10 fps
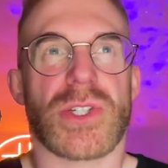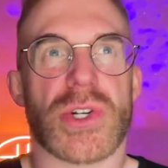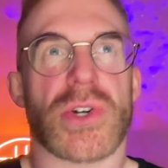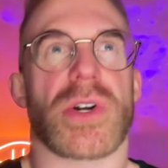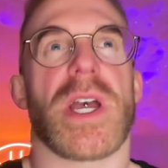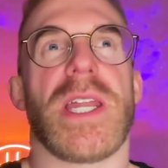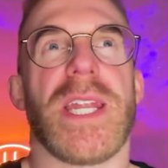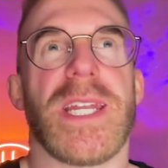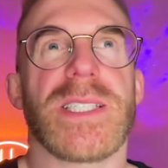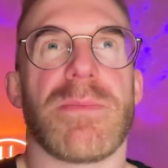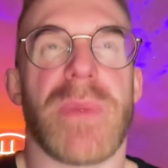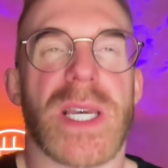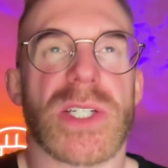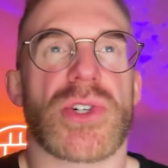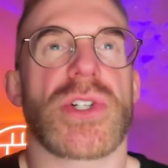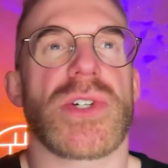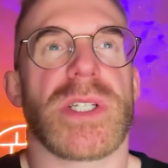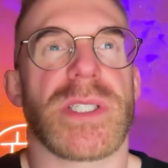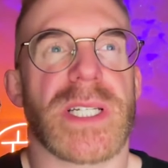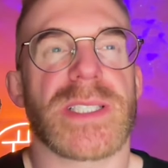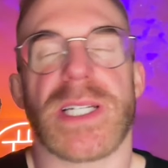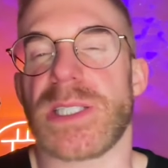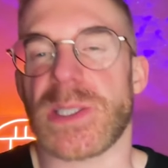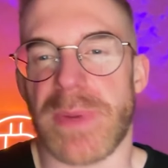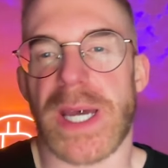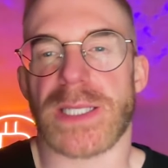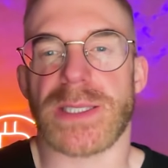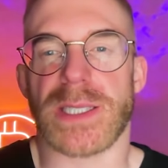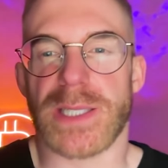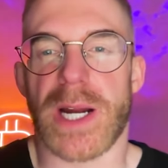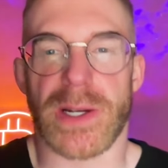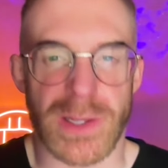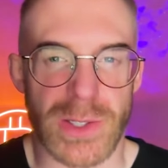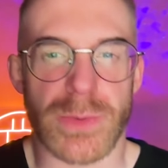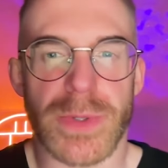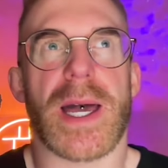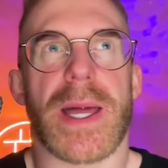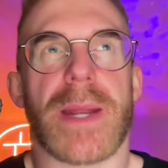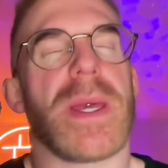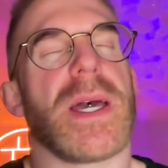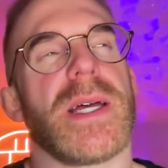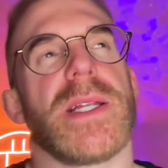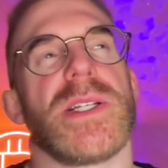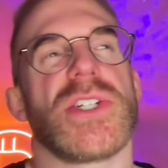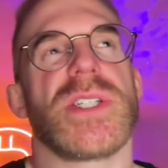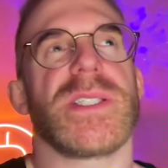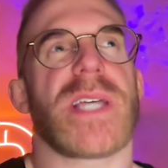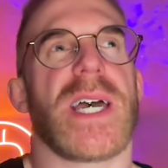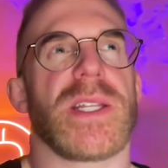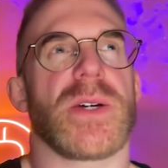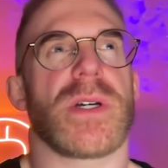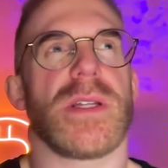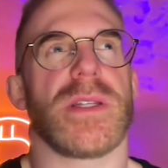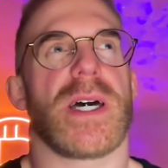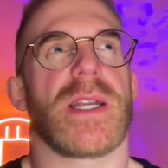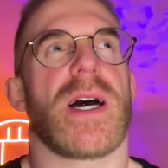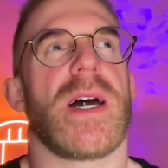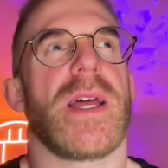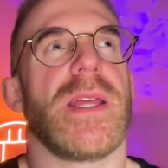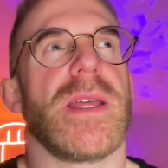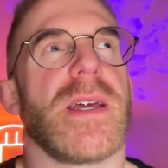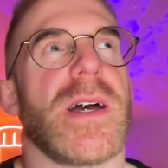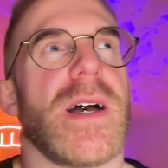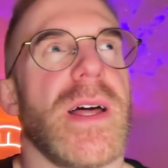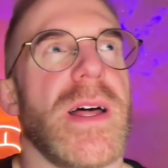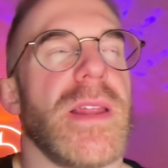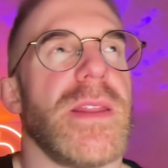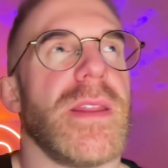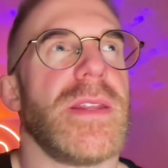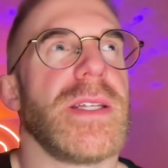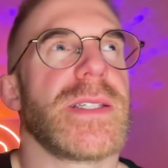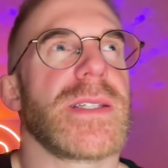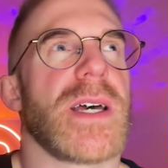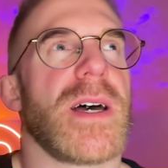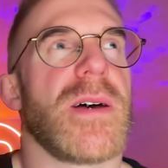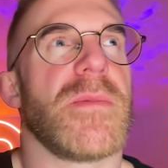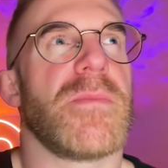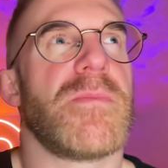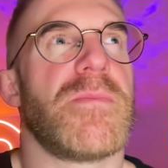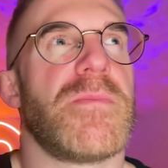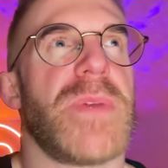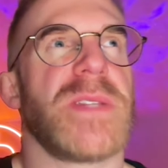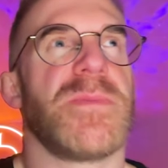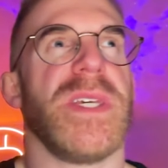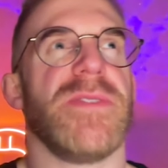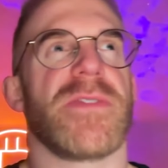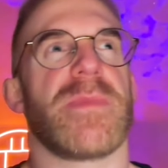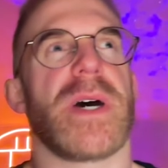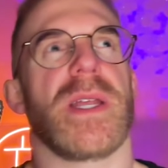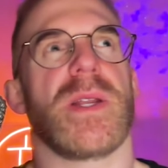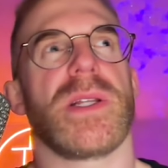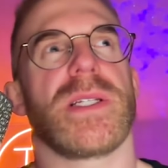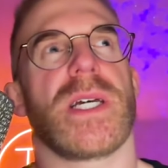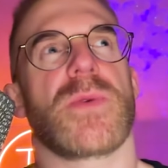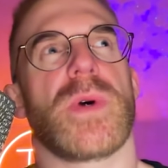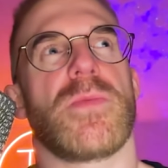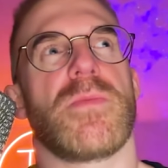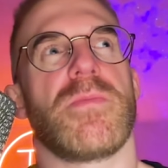Sure. And it is a megastructure in the sense that it spans the entire globe. And I mean, and just a side note on that, I, uh, this is a pet peeve of mine. Like when